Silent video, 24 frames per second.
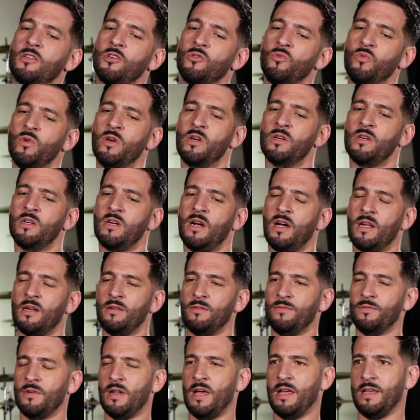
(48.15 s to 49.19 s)
career kind
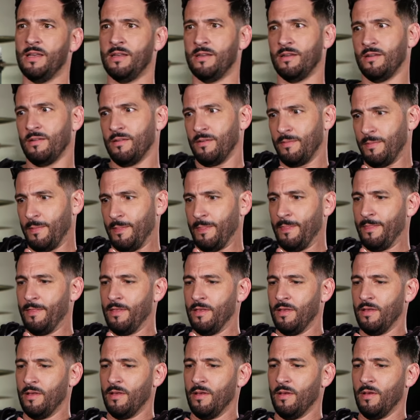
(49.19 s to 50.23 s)
of like
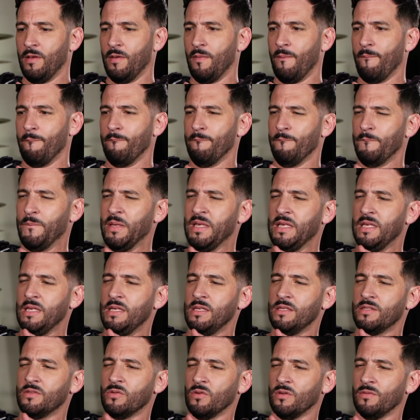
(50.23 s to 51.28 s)

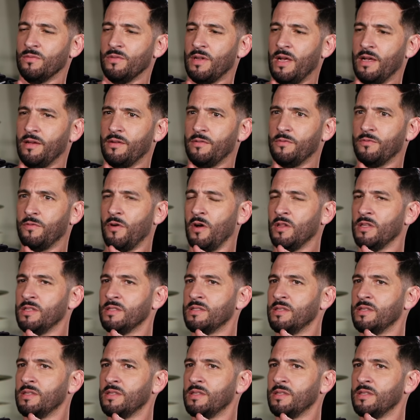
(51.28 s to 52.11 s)
be sort of like fall